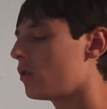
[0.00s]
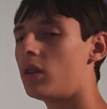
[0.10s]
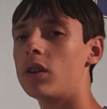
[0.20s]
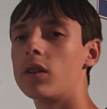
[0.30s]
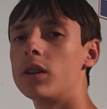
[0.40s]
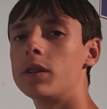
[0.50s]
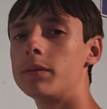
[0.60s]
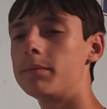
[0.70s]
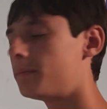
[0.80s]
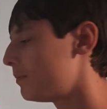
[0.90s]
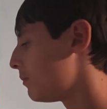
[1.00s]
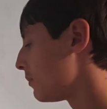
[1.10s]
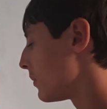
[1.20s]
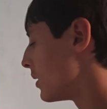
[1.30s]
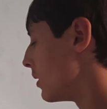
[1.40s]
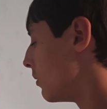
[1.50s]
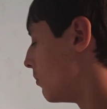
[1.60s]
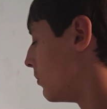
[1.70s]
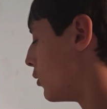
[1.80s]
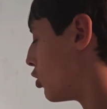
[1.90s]
earlier.
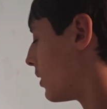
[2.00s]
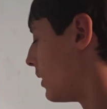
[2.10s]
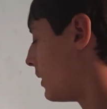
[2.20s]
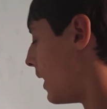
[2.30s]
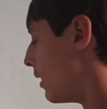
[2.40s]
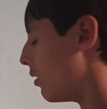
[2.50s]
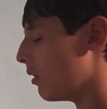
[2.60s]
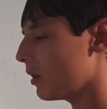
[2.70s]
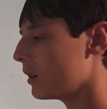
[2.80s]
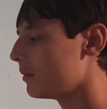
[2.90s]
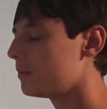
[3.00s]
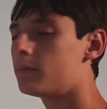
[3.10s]
Just like that R.